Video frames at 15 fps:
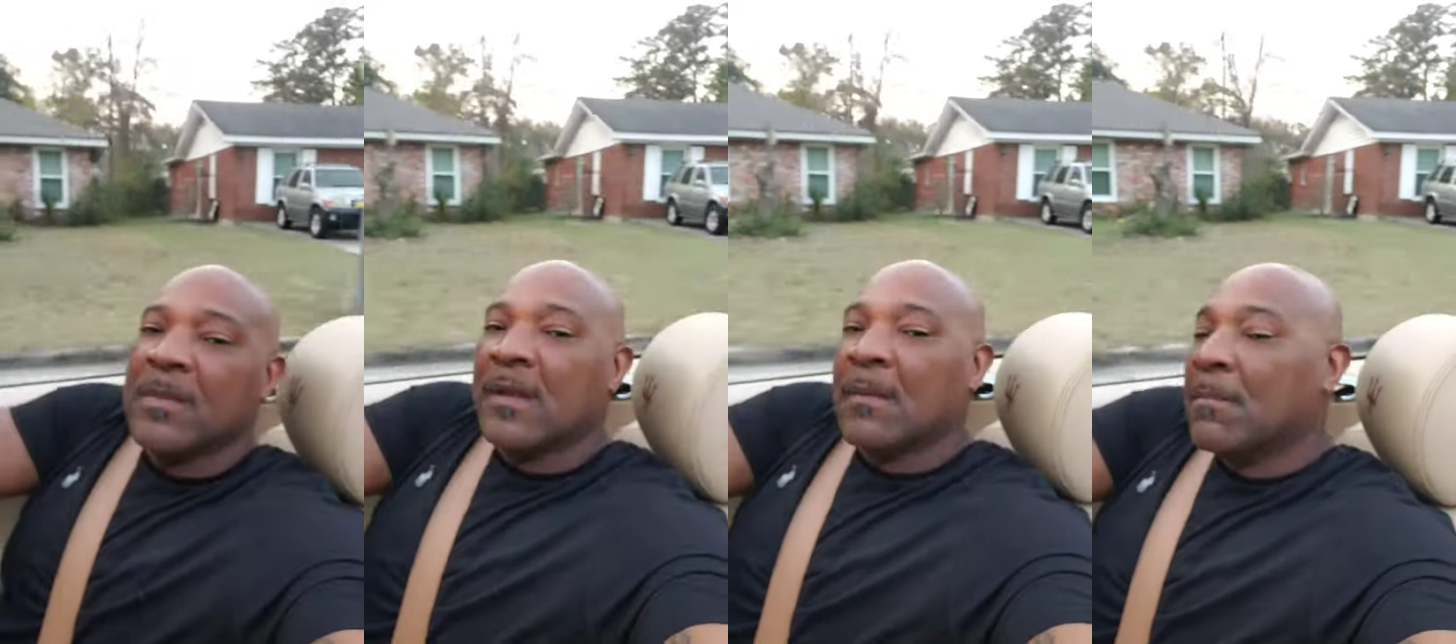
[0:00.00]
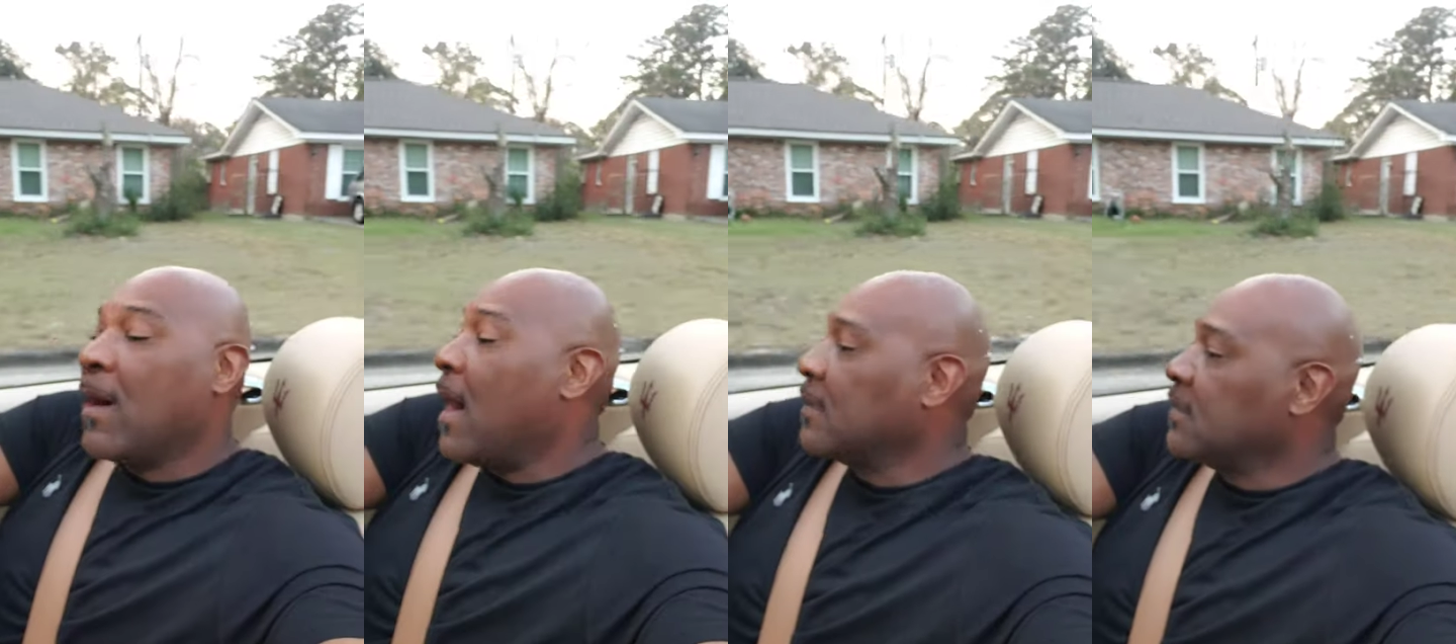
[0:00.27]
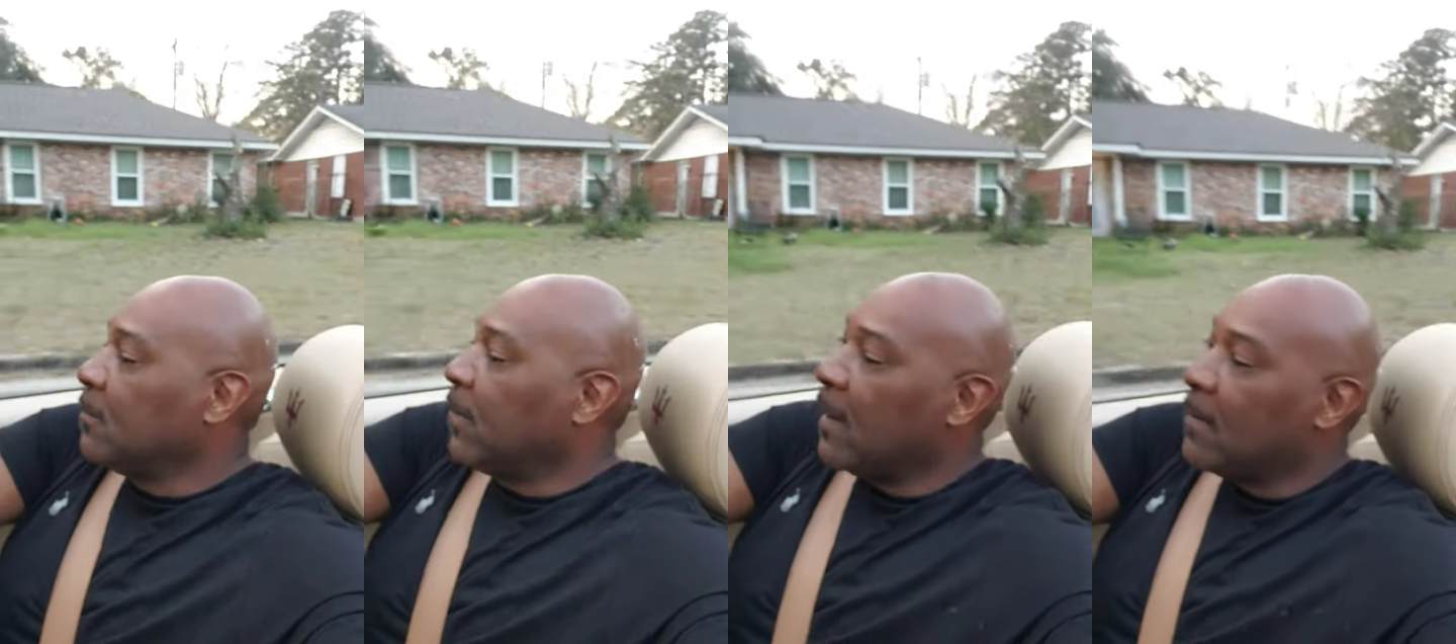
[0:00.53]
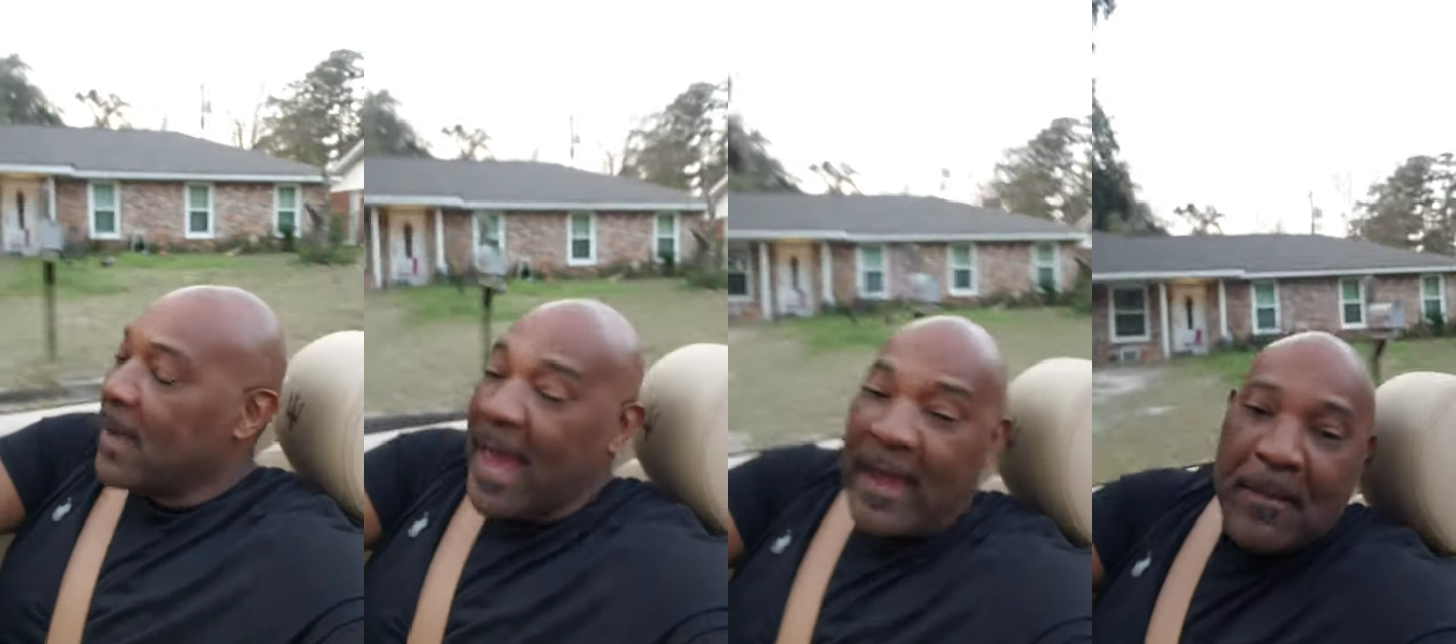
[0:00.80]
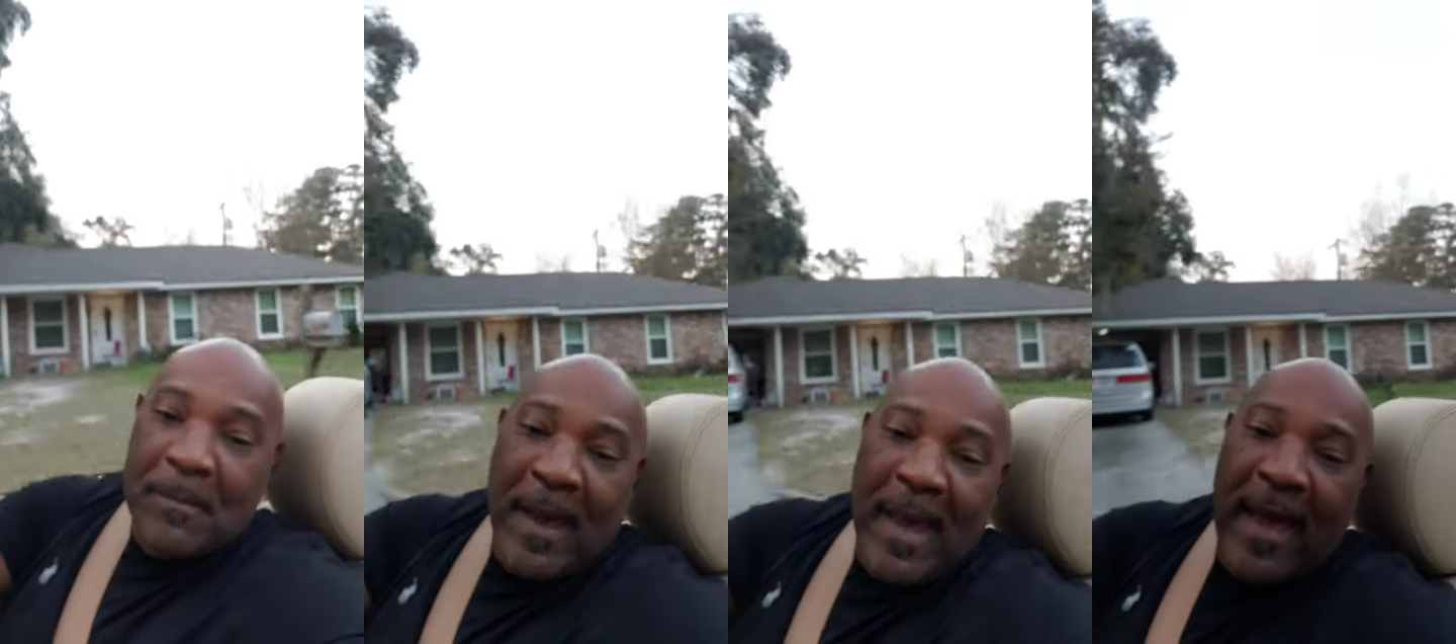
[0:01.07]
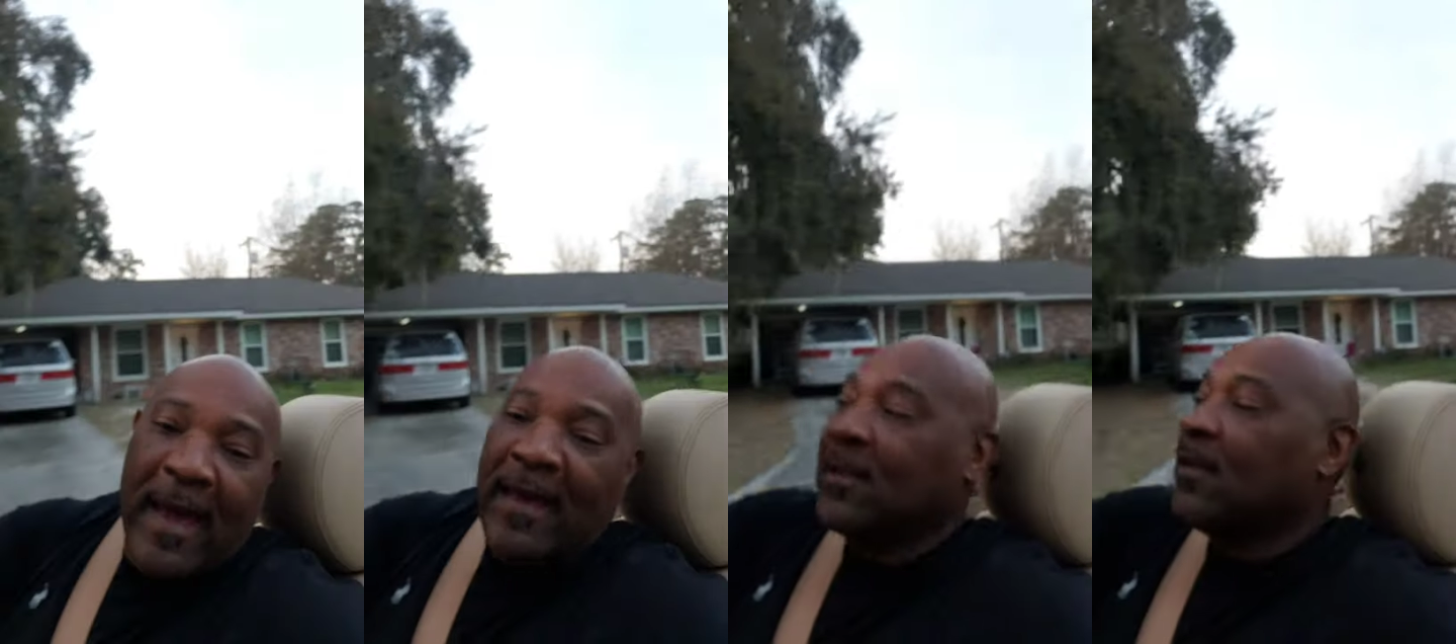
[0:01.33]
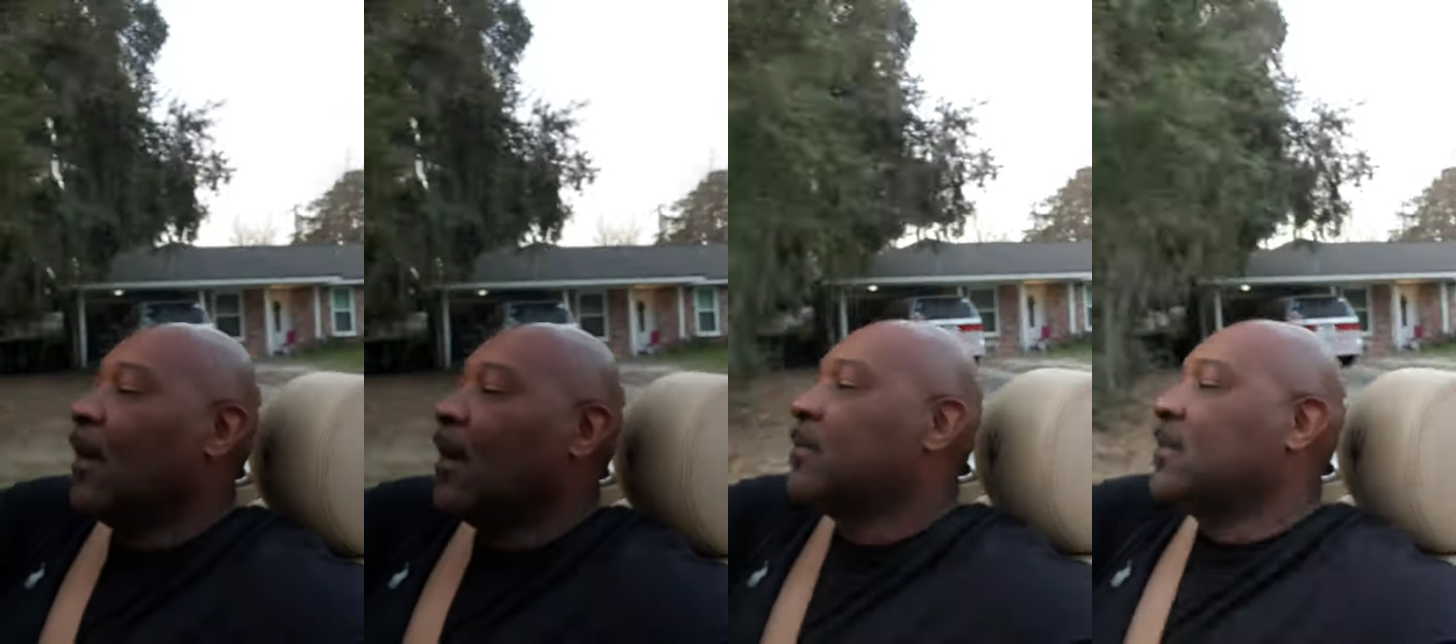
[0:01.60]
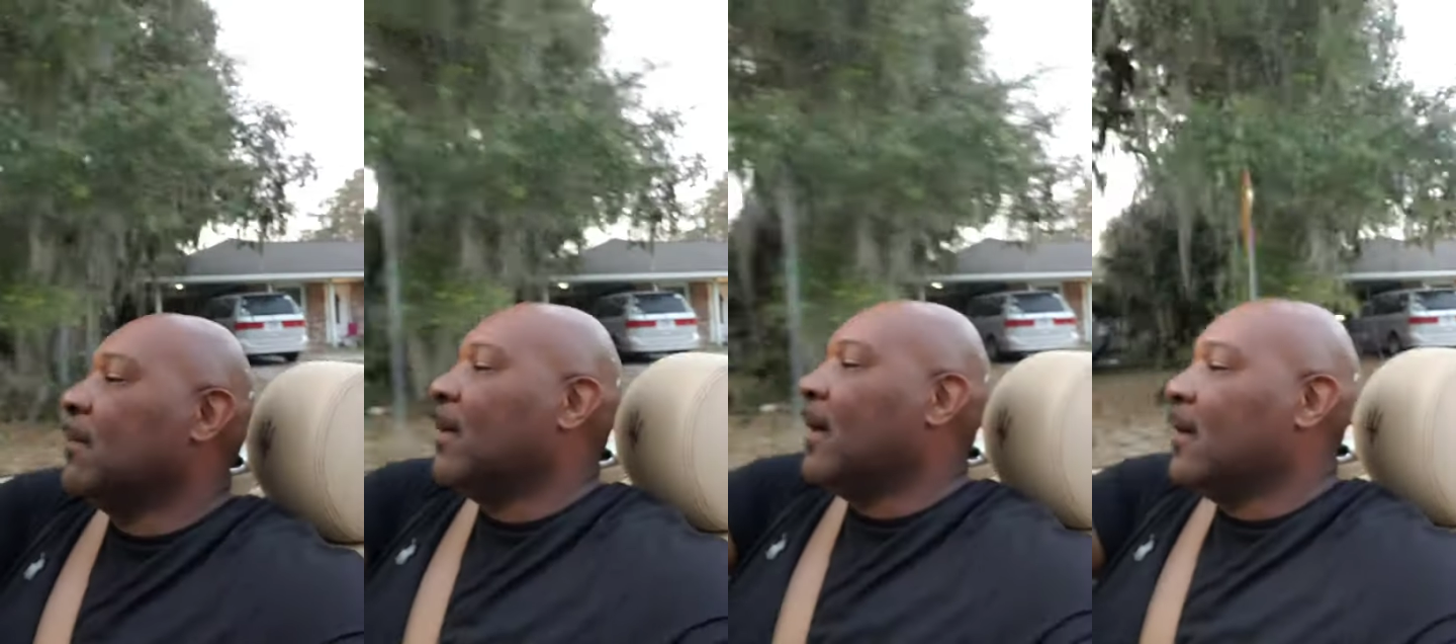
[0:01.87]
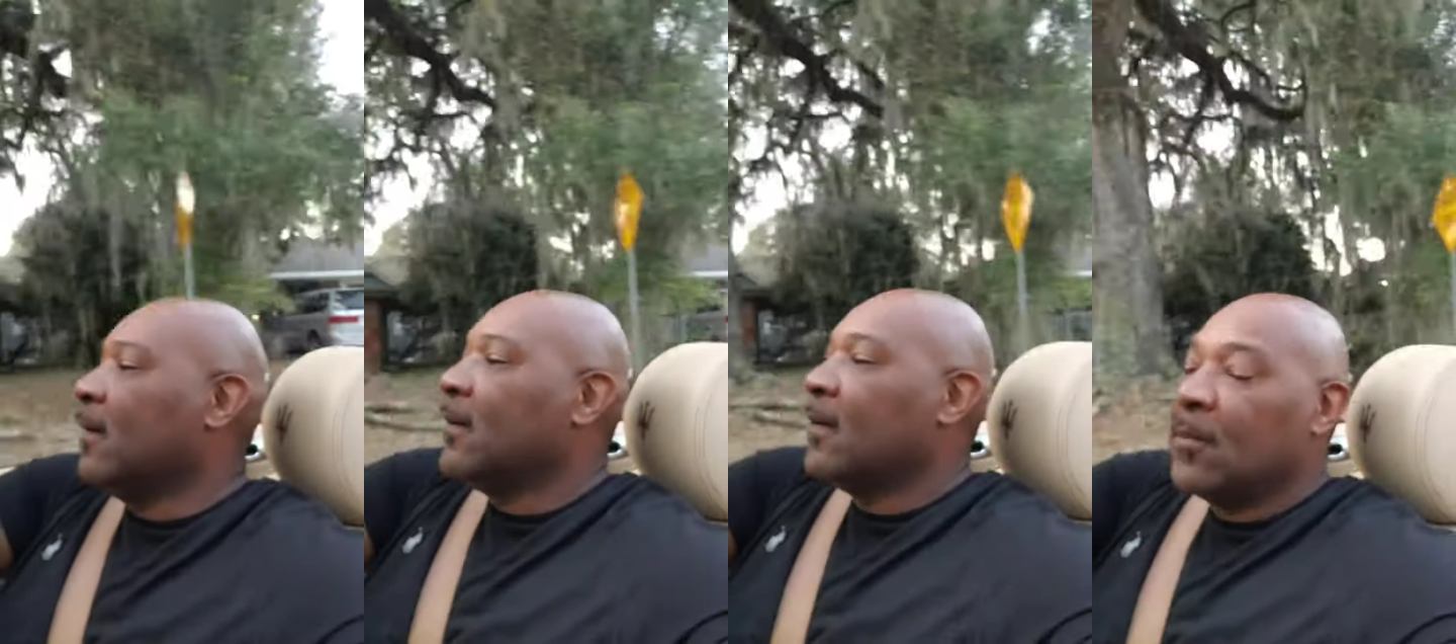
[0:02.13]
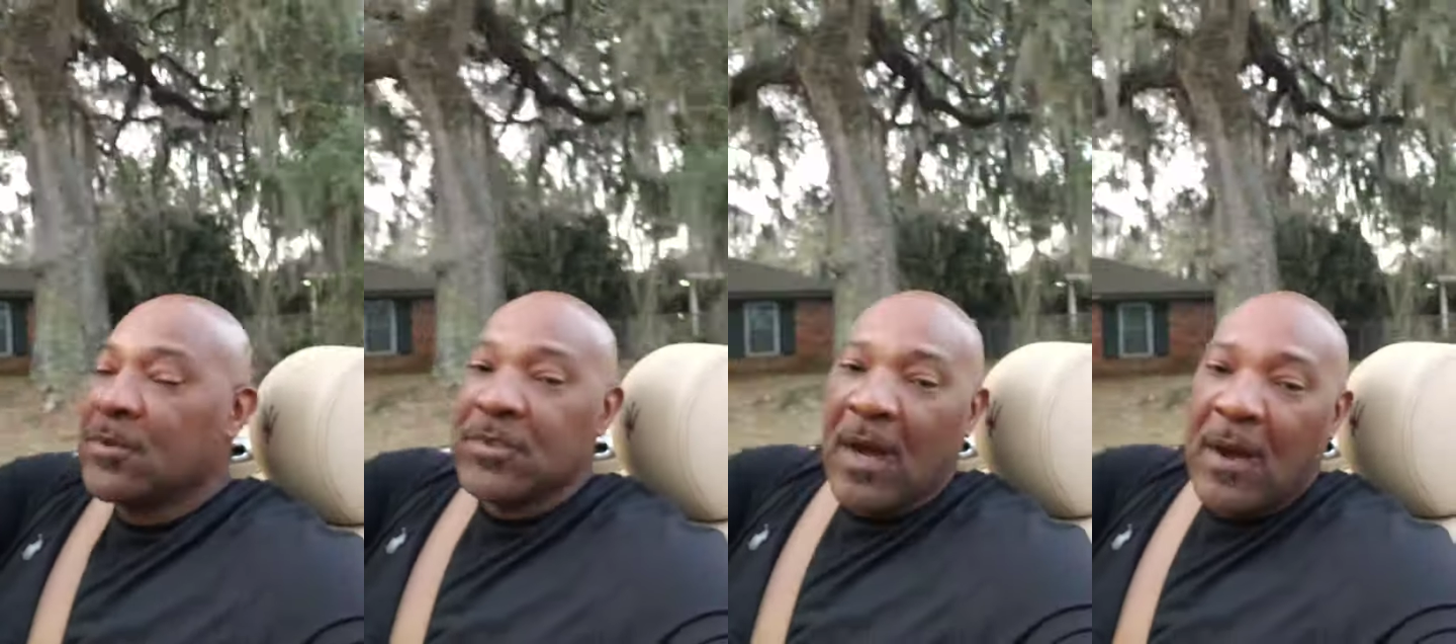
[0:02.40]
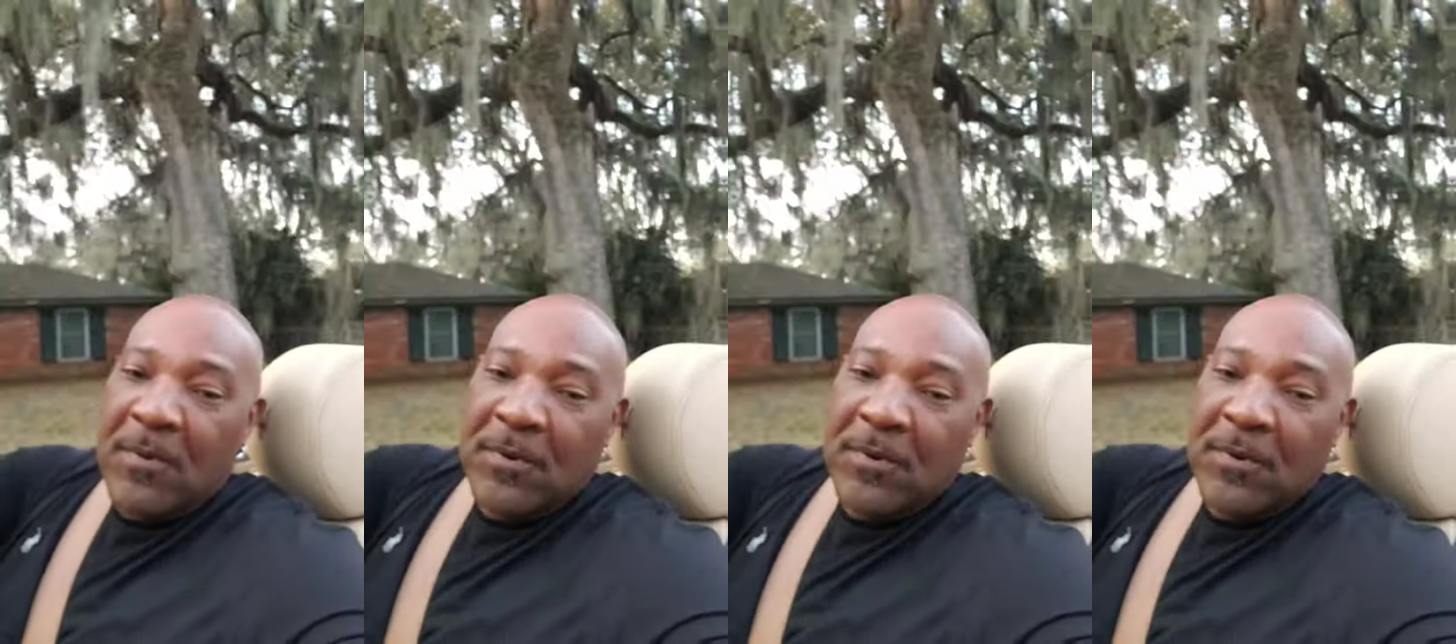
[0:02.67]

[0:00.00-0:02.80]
me in the Mozzie, baby, acting bad. You know what I'm talking about? What y'all